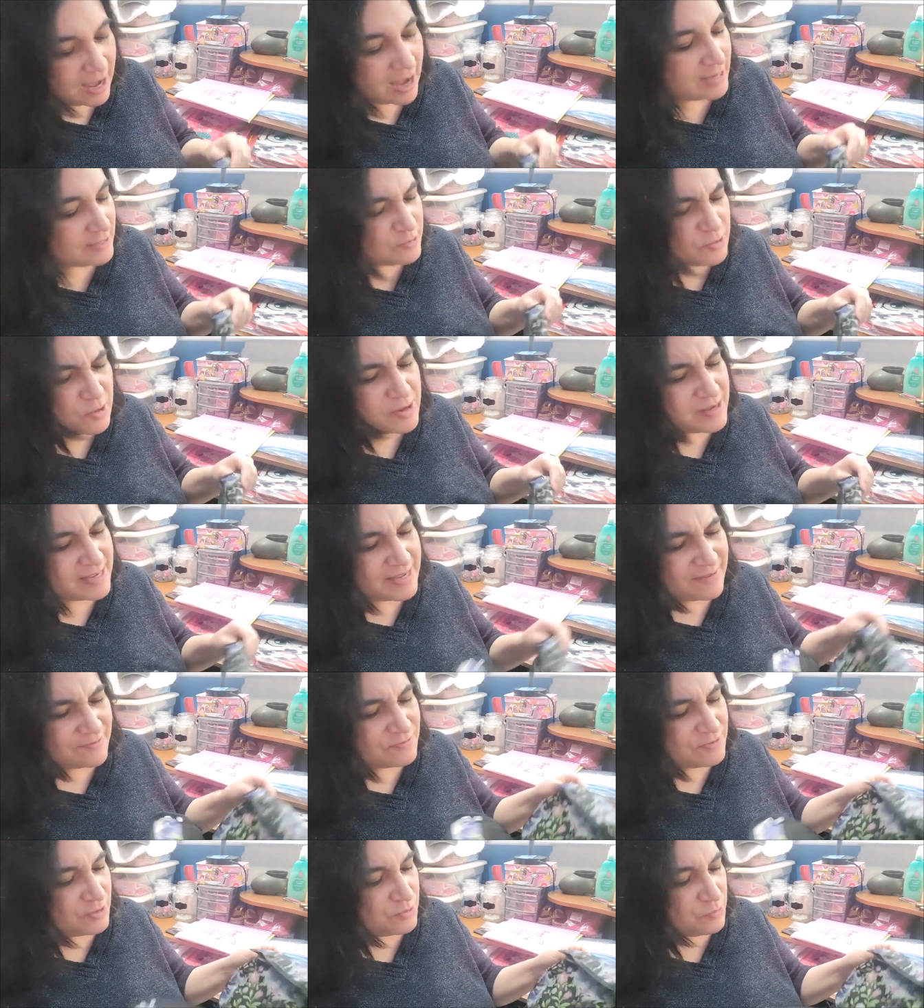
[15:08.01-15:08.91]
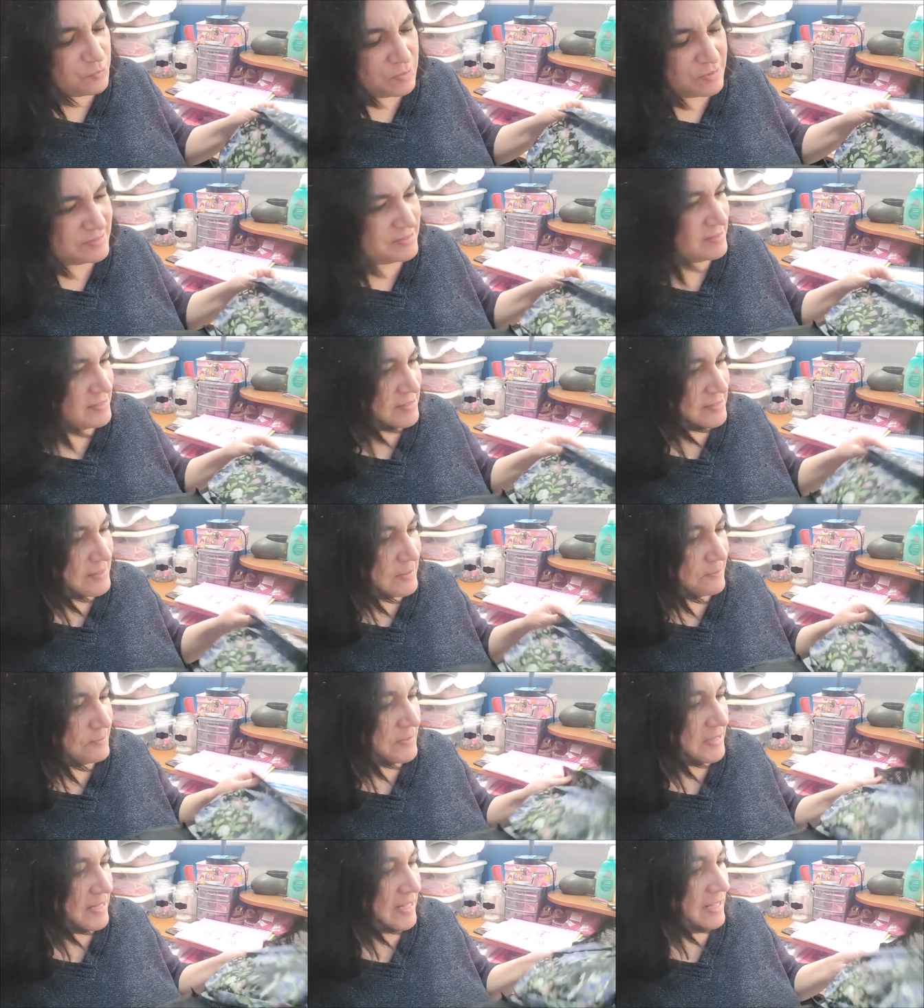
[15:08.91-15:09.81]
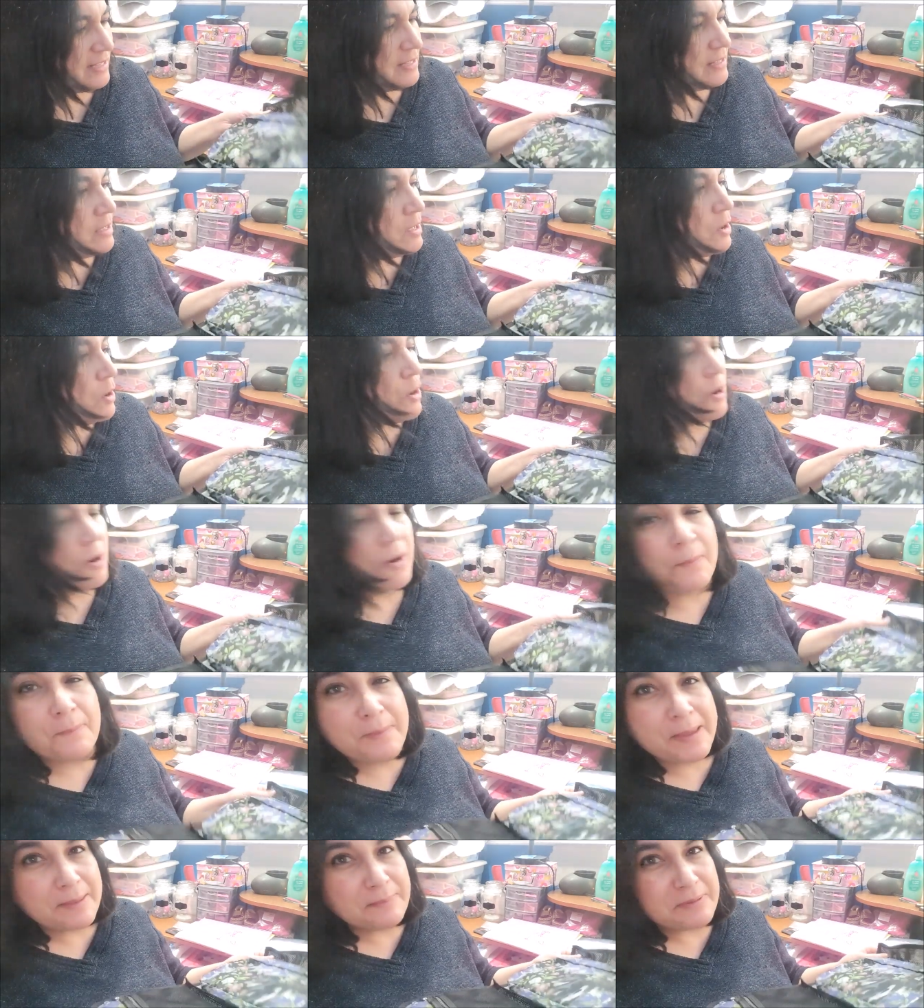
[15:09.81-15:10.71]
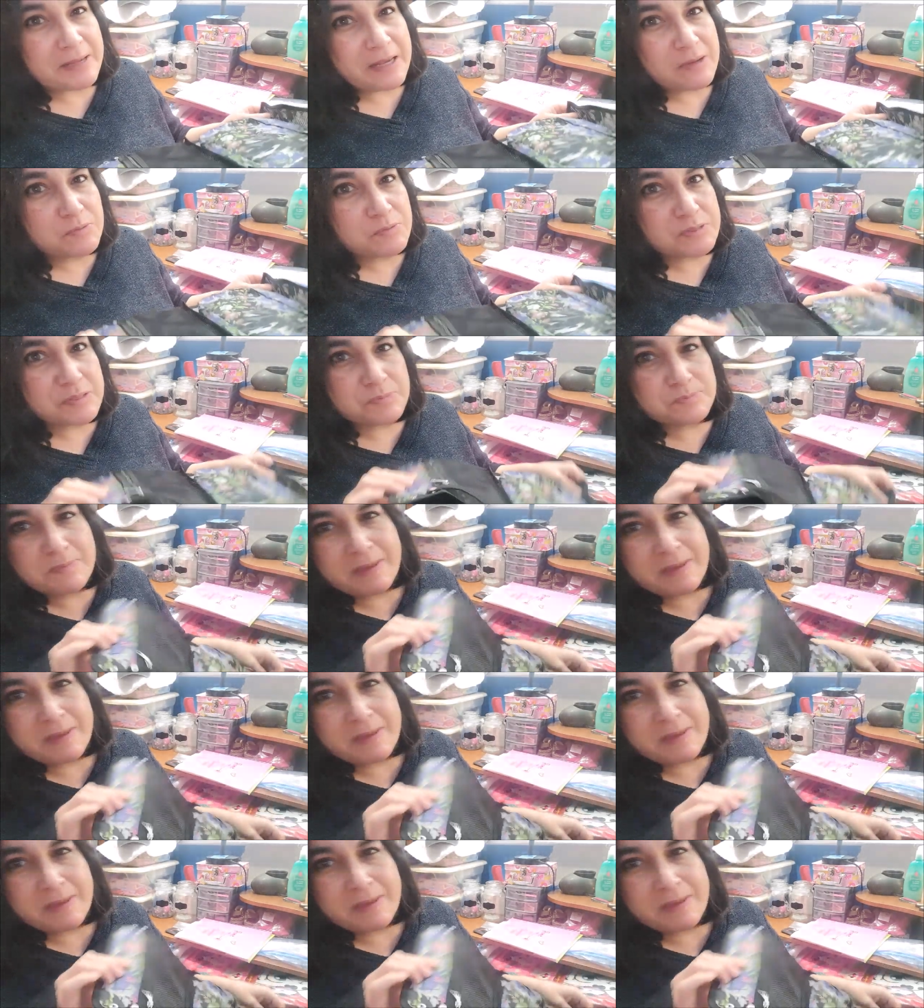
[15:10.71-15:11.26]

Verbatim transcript: I know I gifted one to somebody. Or maybe it was